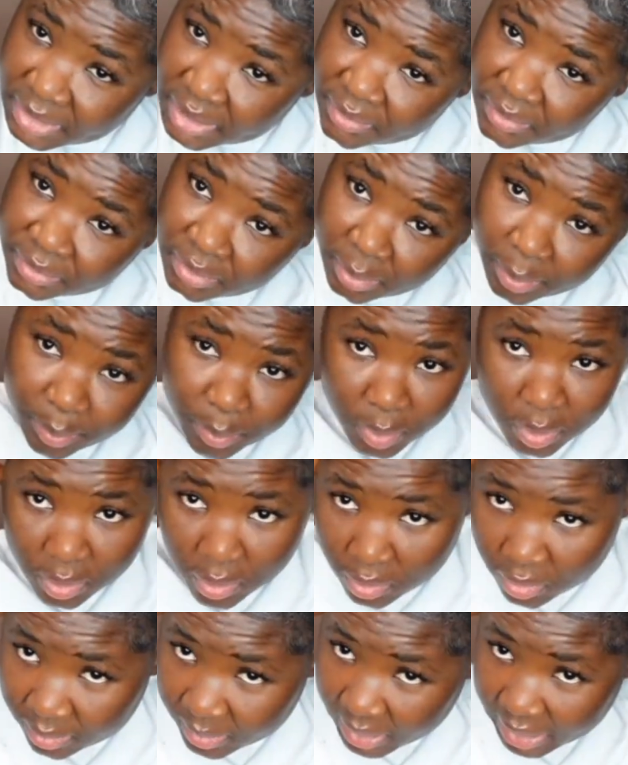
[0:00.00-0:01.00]
not gonna
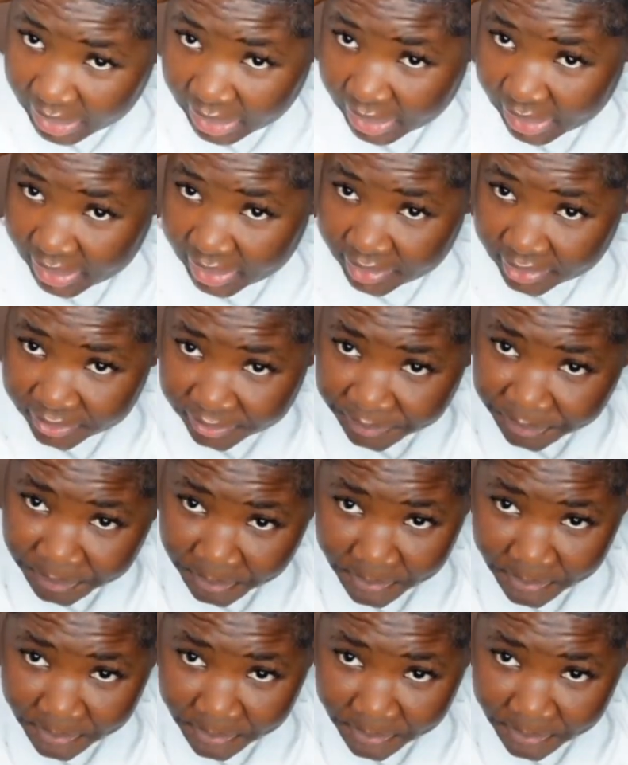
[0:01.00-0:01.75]
comb my hair.